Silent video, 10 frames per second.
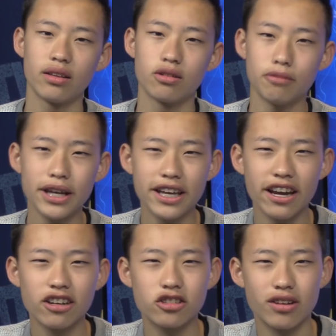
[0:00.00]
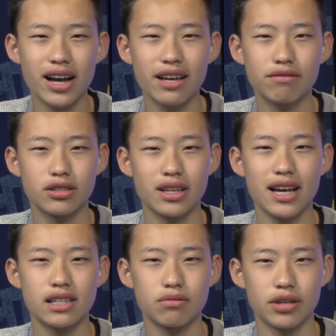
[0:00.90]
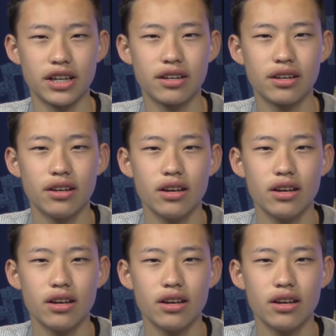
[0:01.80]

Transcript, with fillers: The We Care Drive was last week.